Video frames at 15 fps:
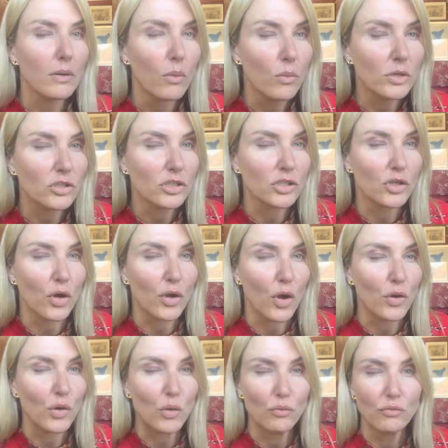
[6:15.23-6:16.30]
Which has gone
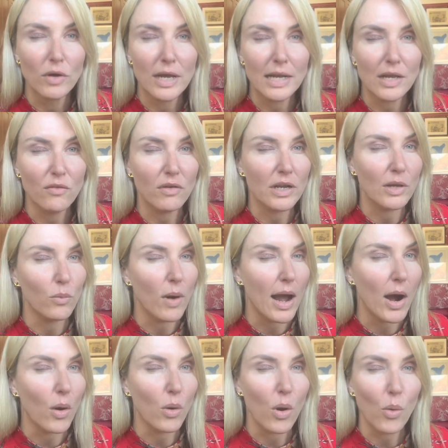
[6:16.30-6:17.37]
on really, really
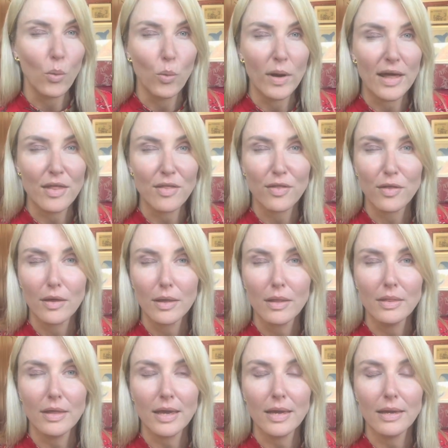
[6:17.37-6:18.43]
well with
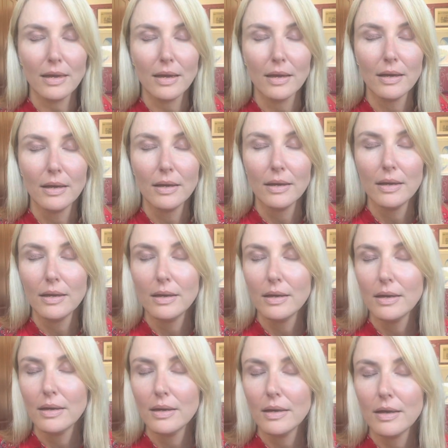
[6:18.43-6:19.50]
the
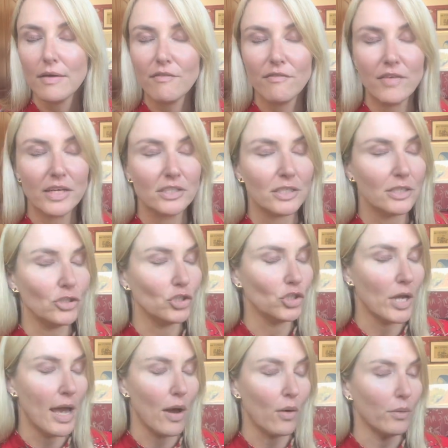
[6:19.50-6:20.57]
fixing
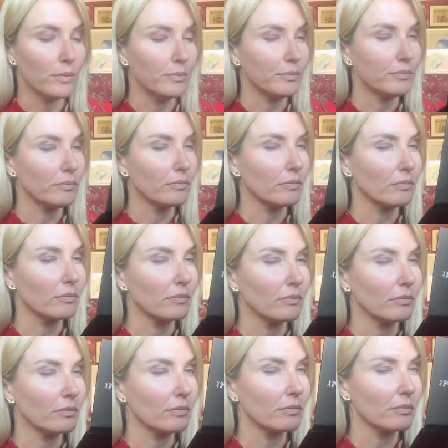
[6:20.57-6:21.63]
gel.
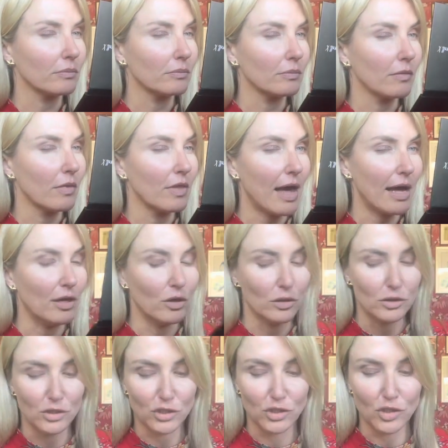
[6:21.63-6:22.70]
That
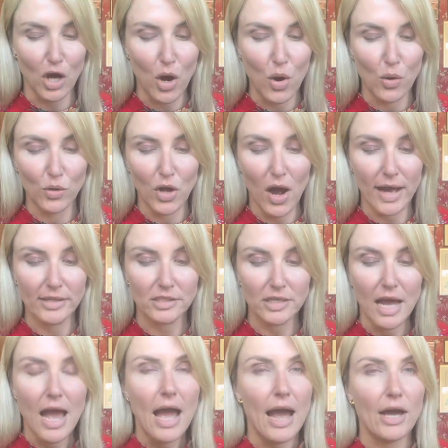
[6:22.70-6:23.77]
looks so nice.
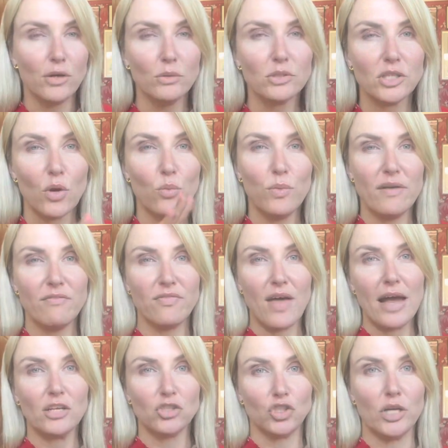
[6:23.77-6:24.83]
And also with
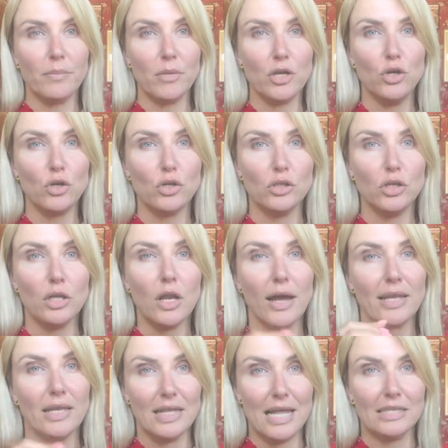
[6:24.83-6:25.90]
that shimmer, you can, like,
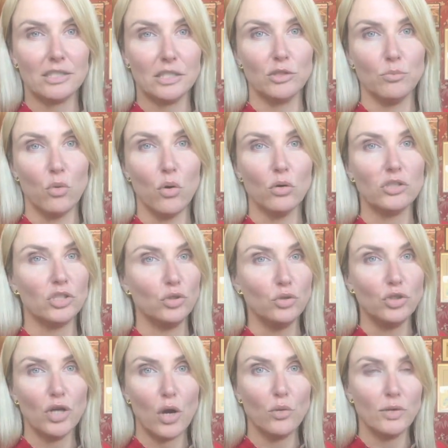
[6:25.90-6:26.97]
less is more, so you
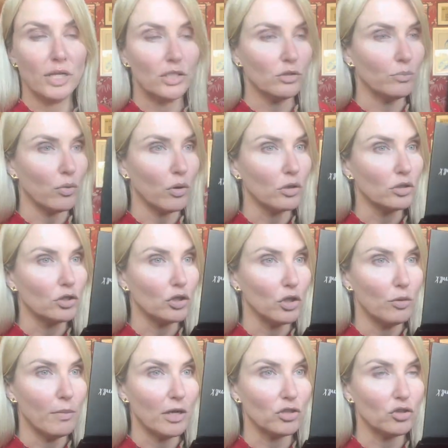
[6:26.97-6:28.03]
don't need to put too
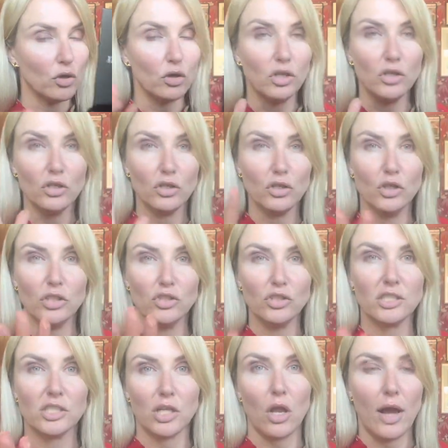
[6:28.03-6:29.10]
much on. You can
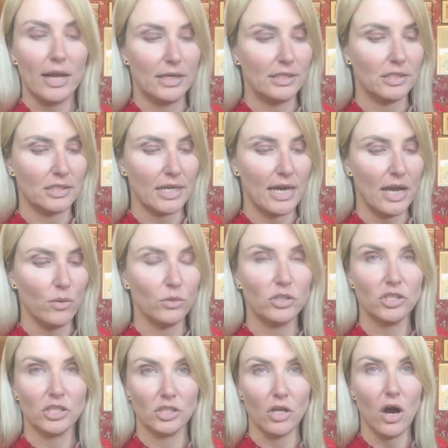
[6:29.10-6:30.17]
just slightly see it,
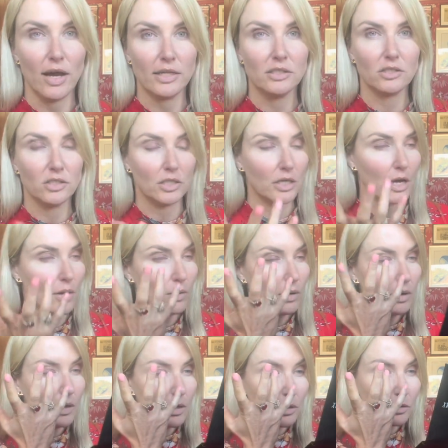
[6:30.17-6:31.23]
which is nice, you know?
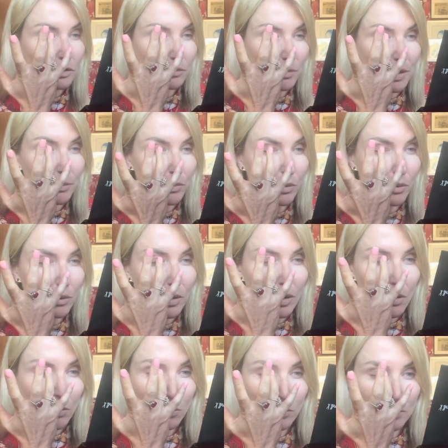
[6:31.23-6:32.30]
Because people
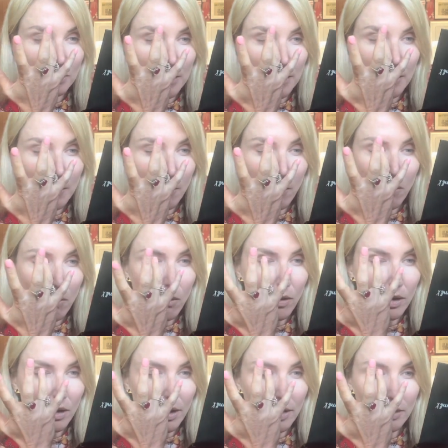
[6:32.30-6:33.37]
will say, oh, I
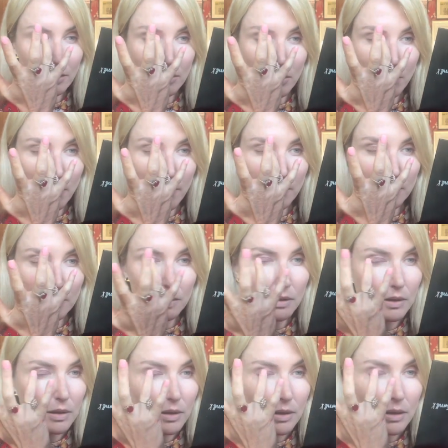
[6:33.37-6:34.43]
like, you know, I can,
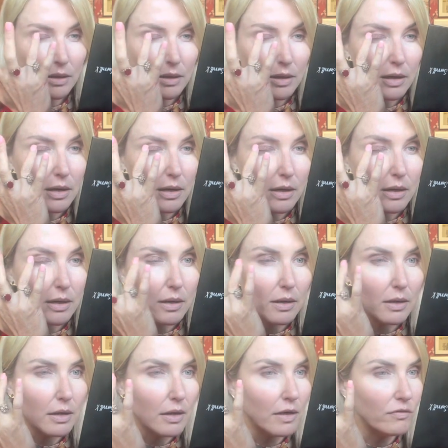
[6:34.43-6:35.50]

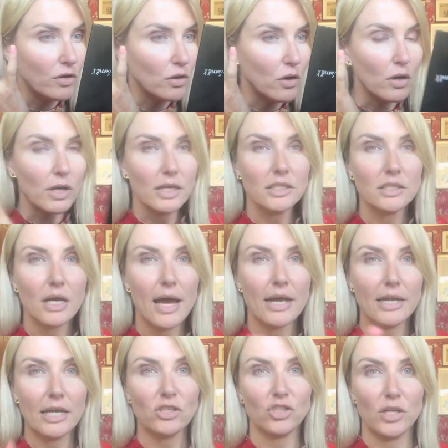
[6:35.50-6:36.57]
have you got glitter?
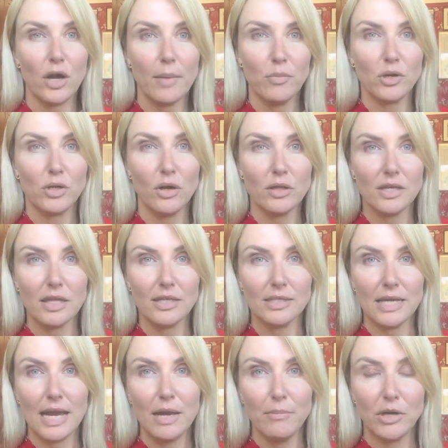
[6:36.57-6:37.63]
And actually, I put it on the other day,
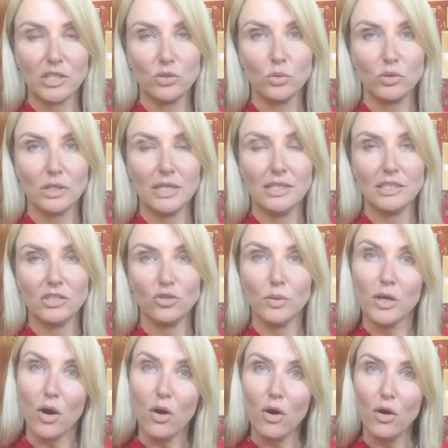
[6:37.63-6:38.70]
and my daughter Lizzie, she
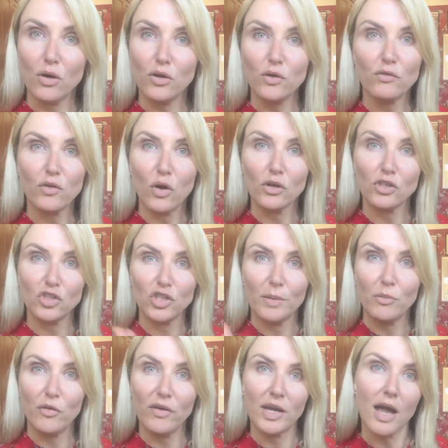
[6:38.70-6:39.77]
went, oh, you've got
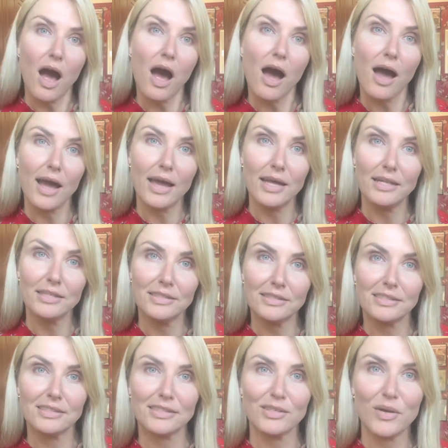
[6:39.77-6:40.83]
shimmery
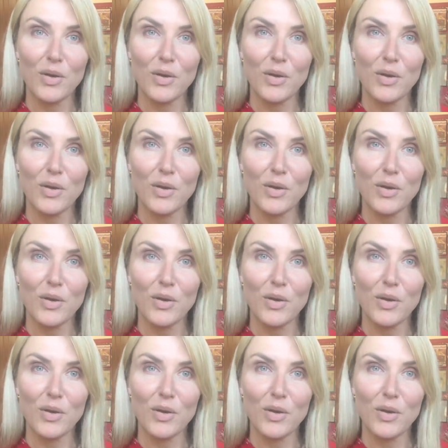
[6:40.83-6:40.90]
eyes.